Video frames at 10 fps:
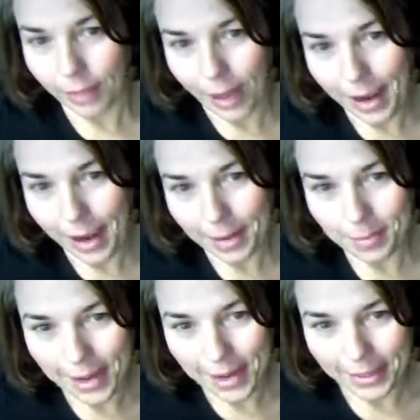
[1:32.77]
I am
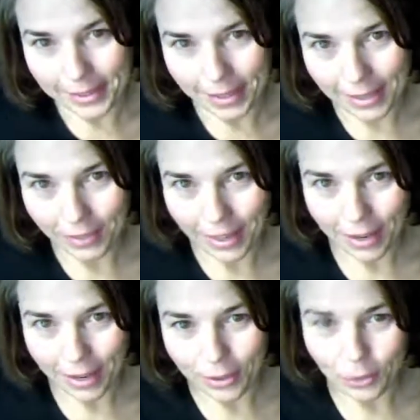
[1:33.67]
making stuffing
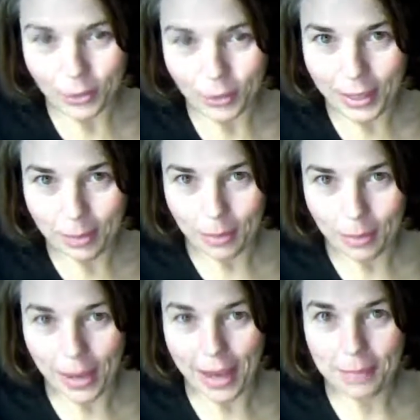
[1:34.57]
out of the julienne
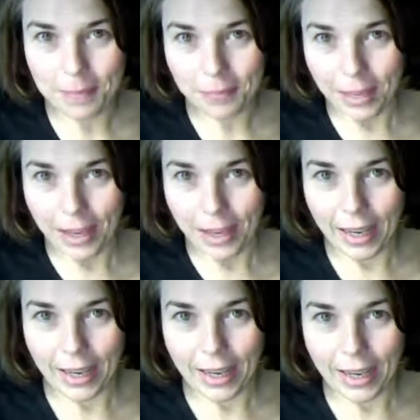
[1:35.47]
bread,
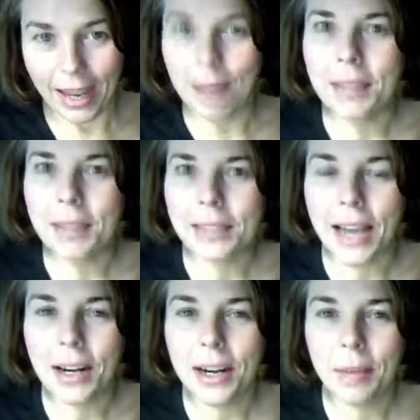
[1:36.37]
and I'm
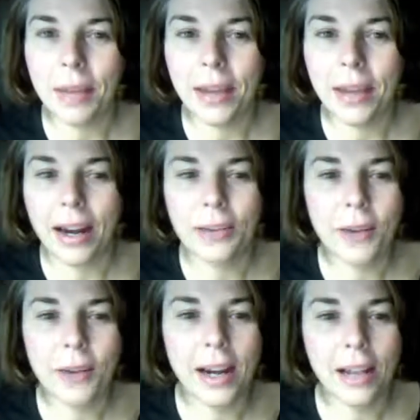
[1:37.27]
excited about that. I
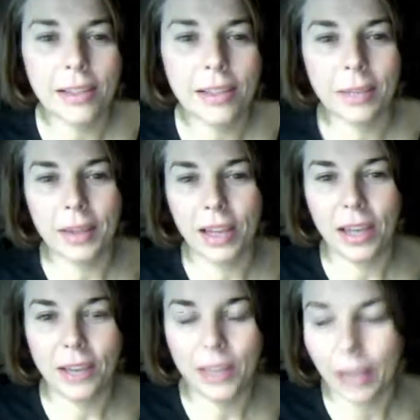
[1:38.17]
dried out some in the
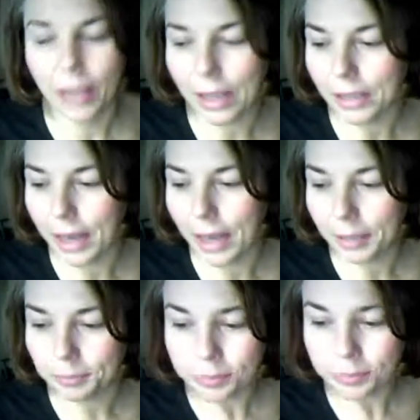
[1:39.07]
oven last night,
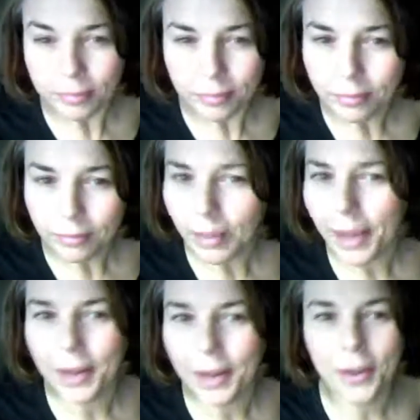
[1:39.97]

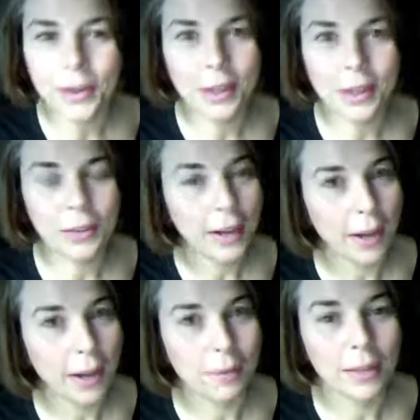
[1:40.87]
and oh, it dried
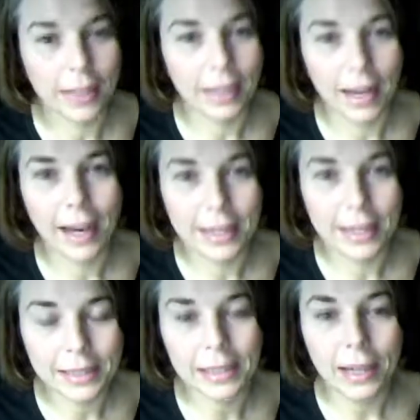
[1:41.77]
out really nice.
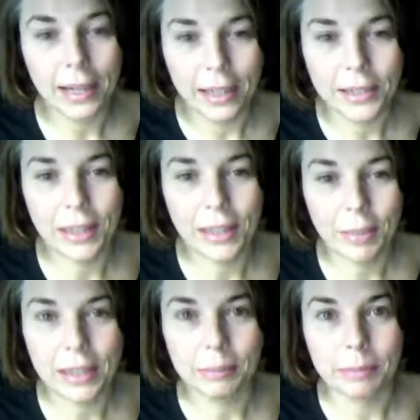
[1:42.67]
It's going to
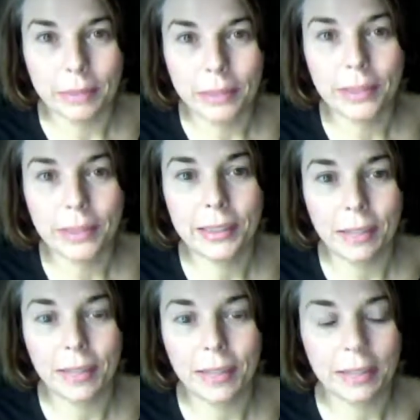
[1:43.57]
make some good
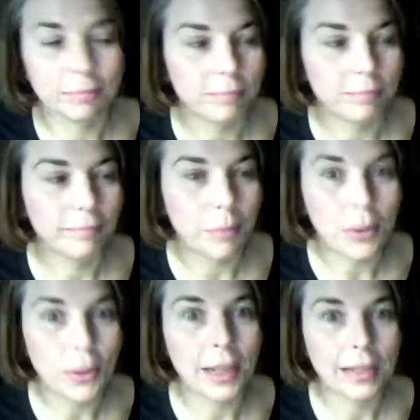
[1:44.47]
stuffing. I'm
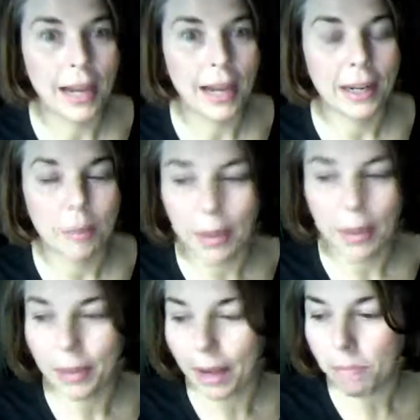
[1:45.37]
really excited about
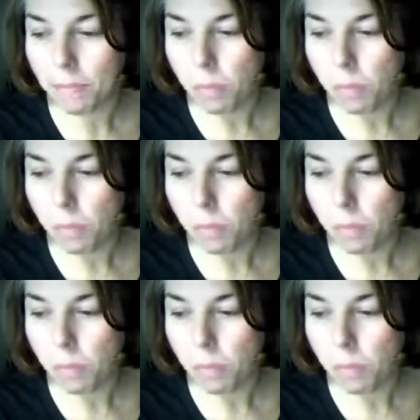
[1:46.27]
that.